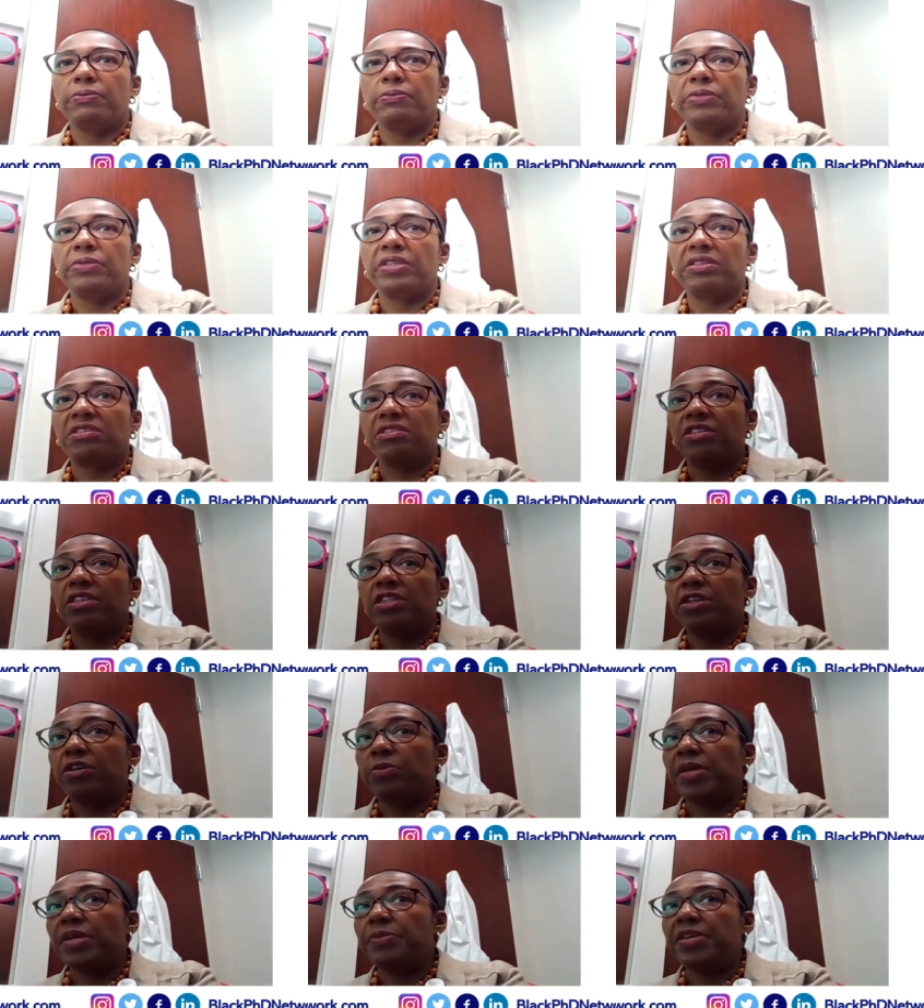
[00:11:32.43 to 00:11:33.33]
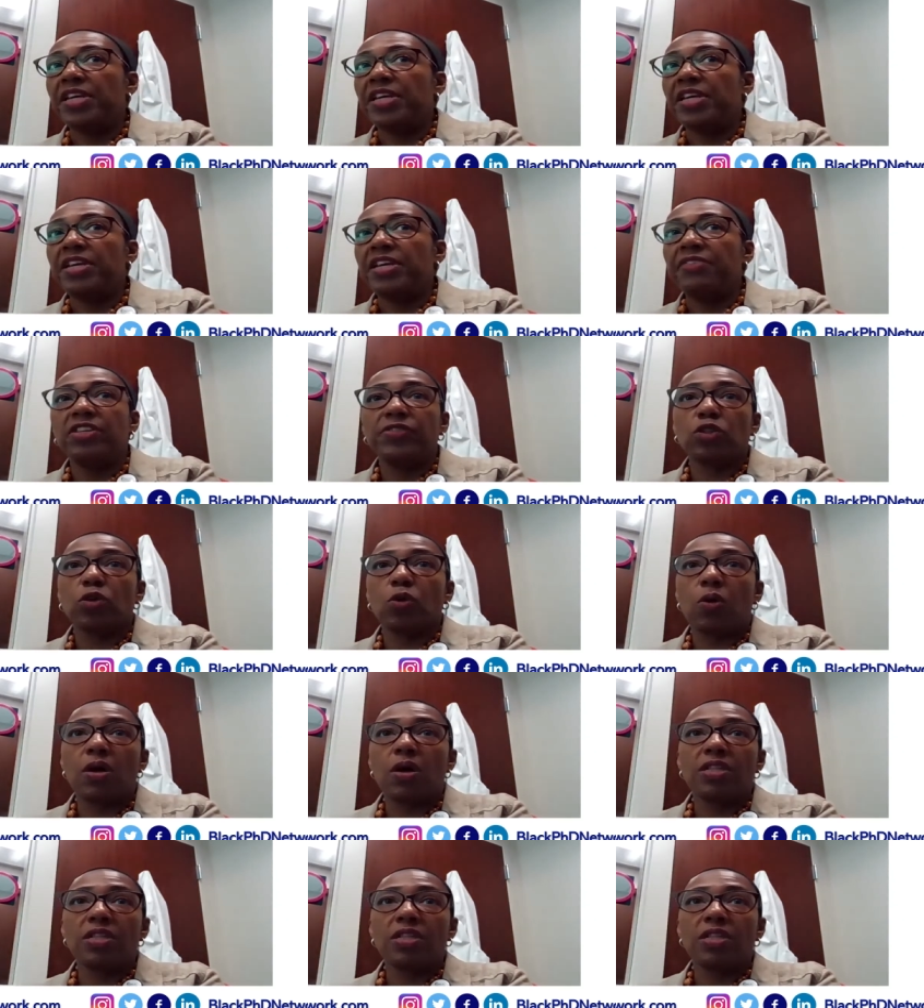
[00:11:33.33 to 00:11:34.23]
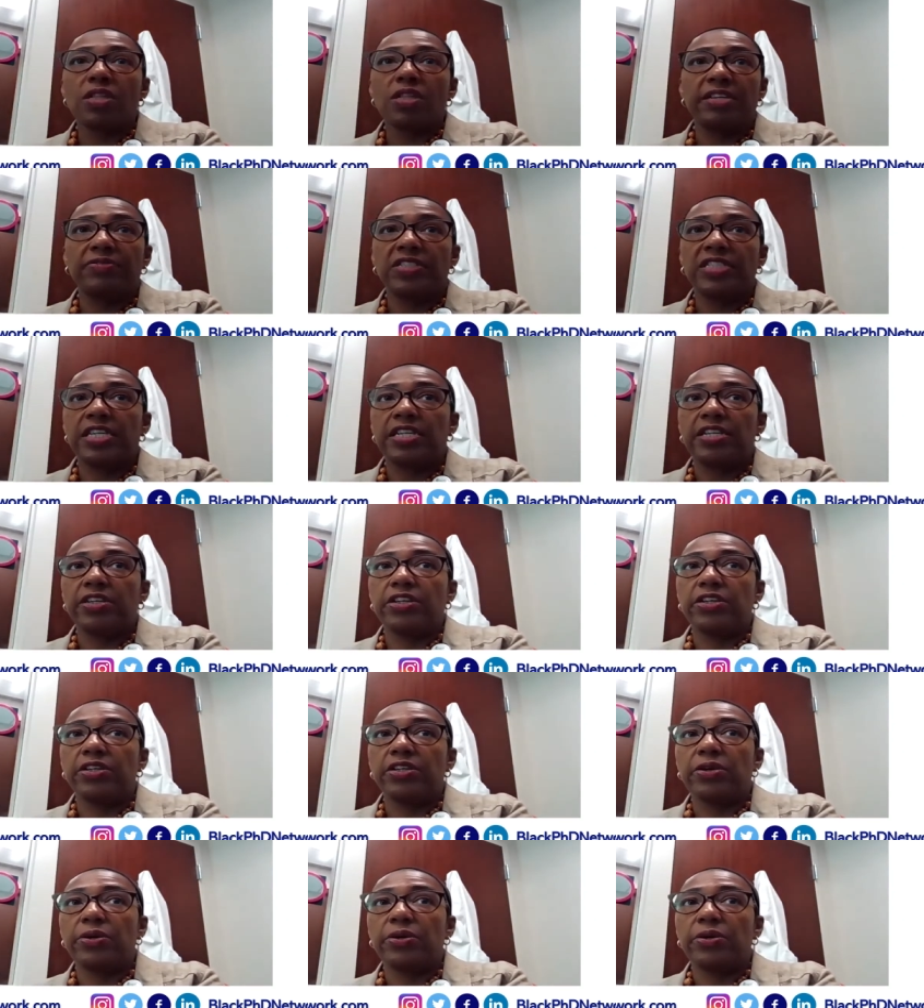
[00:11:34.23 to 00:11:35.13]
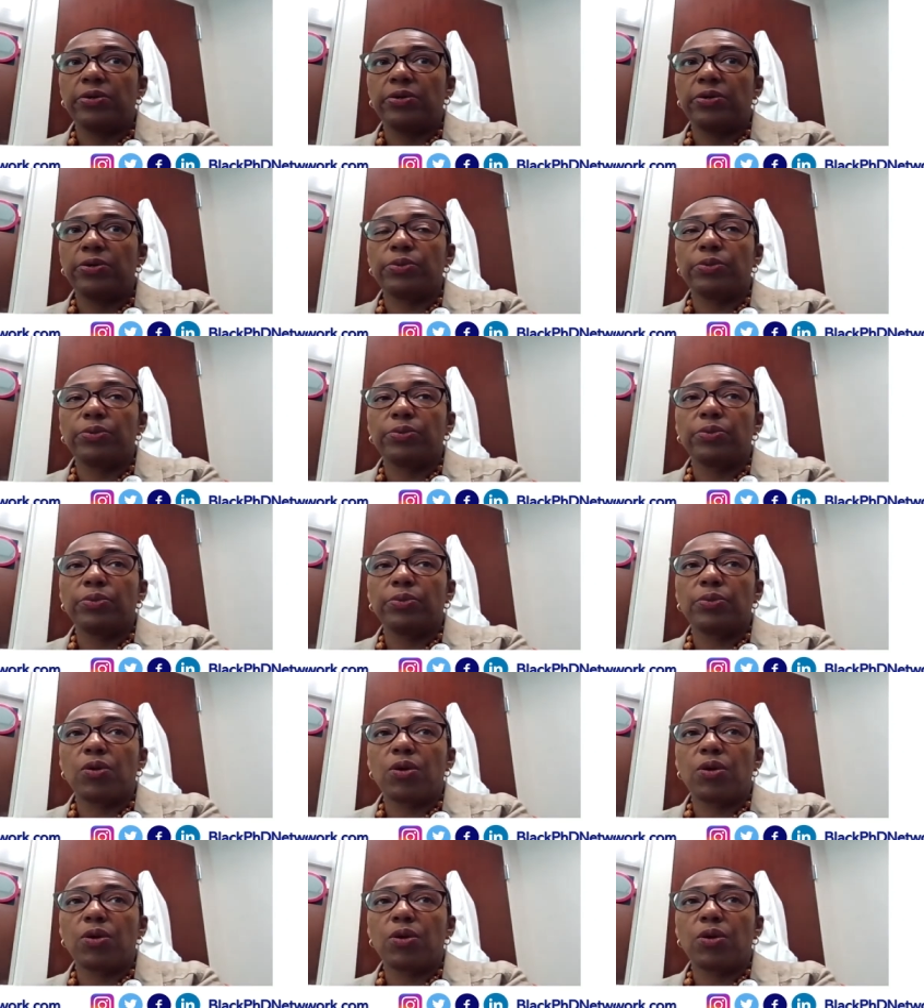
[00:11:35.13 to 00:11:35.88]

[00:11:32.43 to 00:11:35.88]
with you know maybe even if it's qualitative data you know